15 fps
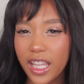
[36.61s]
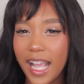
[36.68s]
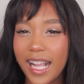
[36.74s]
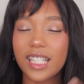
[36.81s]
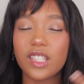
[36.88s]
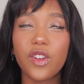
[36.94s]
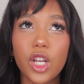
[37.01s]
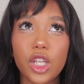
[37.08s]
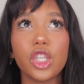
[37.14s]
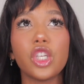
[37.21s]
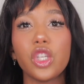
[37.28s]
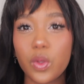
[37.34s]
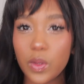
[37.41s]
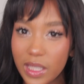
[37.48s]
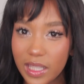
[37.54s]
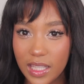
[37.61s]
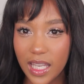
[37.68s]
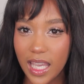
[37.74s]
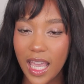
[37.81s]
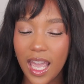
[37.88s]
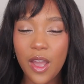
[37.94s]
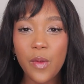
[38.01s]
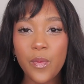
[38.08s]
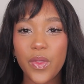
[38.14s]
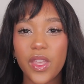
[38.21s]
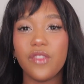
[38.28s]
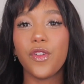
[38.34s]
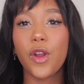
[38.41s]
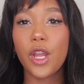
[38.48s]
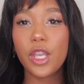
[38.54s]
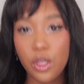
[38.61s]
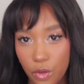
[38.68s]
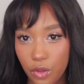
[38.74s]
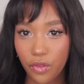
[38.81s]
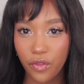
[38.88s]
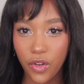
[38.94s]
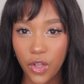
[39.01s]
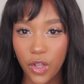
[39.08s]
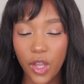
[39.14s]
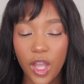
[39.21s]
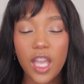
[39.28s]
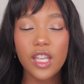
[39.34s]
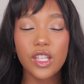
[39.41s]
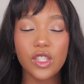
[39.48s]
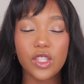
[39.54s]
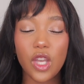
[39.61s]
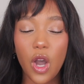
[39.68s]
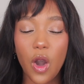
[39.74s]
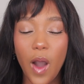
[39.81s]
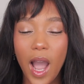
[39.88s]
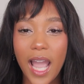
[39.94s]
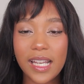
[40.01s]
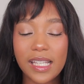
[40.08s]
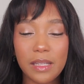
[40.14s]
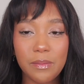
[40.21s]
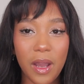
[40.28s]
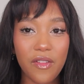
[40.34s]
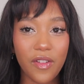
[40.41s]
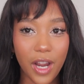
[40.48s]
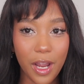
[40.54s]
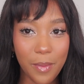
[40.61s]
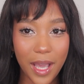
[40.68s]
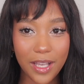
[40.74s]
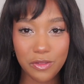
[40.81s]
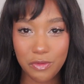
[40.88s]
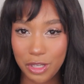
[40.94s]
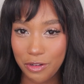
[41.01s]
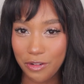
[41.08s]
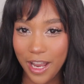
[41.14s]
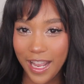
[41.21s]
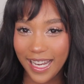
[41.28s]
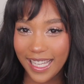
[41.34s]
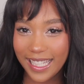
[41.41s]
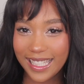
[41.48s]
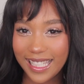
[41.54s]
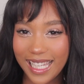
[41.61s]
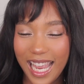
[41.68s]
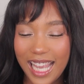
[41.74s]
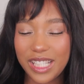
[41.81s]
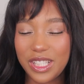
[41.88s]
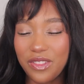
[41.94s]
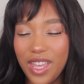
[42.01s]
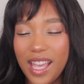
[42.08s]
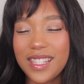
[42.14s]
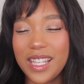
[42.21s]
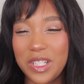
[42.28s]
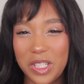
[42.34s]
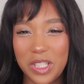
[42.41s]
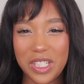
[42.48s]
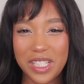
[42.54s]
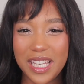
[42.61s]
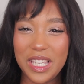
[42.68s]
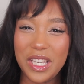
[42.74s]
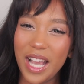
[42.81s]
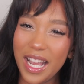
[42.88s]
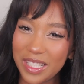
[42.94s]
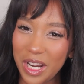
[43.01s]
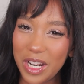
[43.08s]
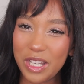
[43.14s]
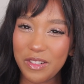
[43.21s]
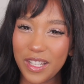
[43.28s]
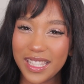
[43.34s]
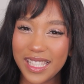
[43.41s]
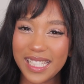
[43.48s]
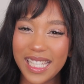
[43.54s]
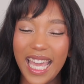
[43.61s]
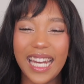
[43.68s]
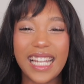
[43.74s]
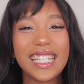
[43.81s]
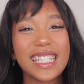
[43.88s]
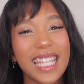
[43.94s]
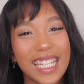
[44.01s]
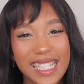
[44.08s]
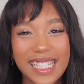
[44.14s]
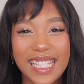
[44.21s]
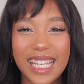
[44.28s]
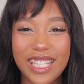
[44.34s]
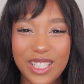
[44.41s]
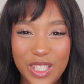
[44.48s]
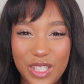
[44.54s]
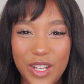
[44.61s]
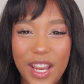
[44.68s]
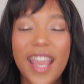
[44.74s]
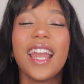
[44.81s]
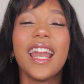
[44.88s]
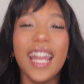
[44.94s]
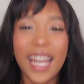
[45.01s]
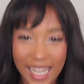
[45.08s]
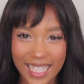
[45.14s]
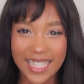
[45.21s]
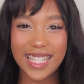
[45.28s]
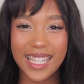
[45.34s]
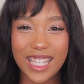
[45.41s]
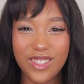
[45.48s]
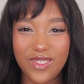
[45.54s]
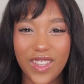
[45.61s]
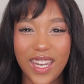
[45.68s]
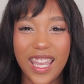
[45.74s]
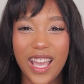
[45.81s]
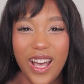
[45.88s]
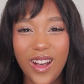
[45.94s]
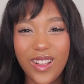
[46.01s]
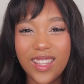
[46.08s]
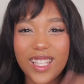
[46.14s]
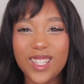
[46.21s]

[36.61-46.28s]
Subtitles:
Like, it's very cutesy and very youthful. So I did my very best recreating it today. So if that sounds interesting, you guys already read the title, so let's just get straight into this video.